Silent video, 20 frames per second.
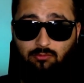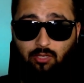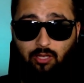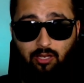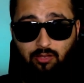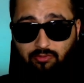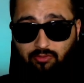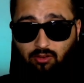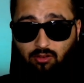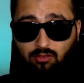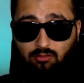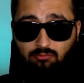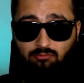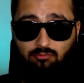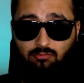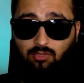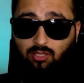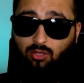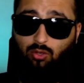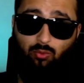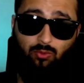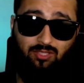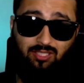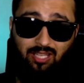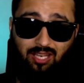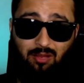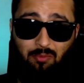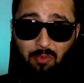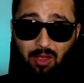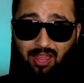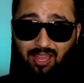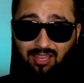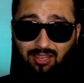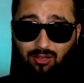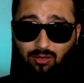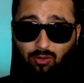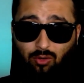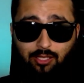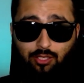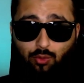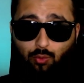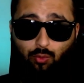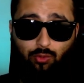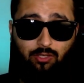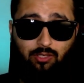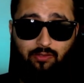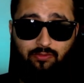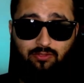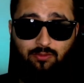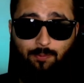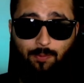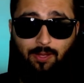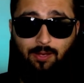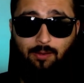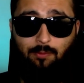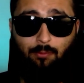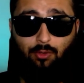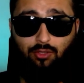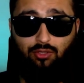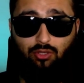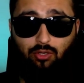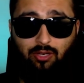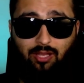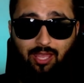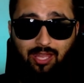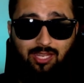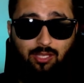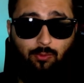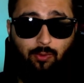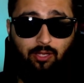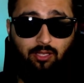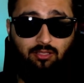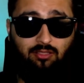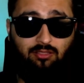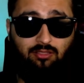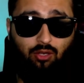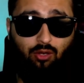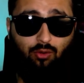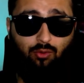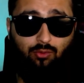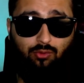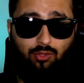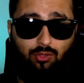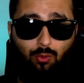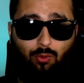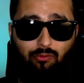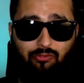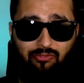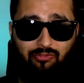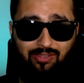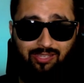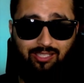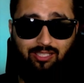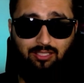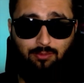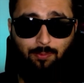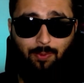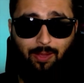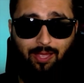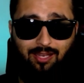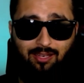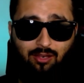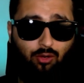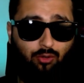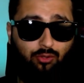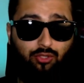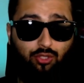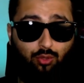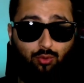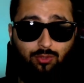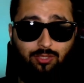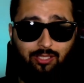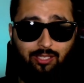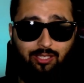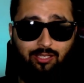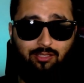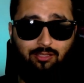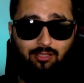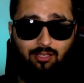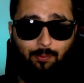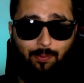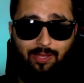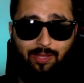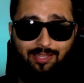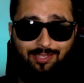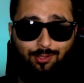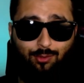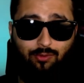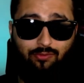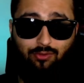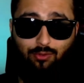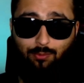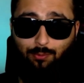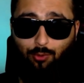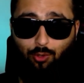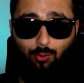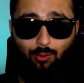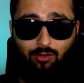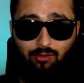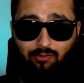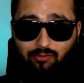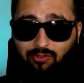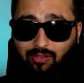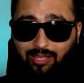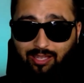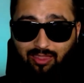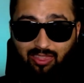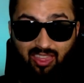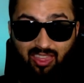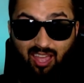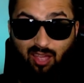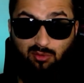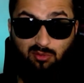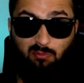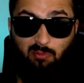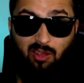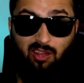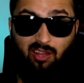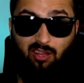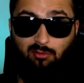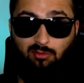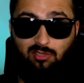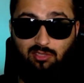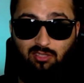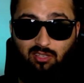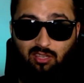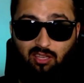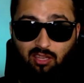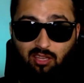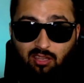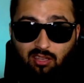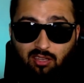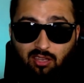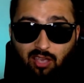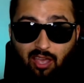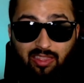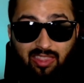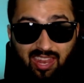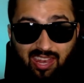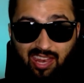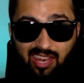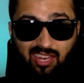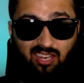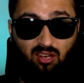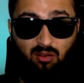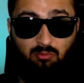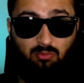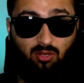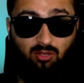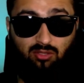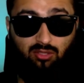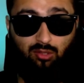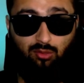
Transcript: And if not, you can always send it back, and you wouldn't have spent much on it anyway, so you won't feel as bad not using it compared to if you bought one for like £1,000 and then ended up not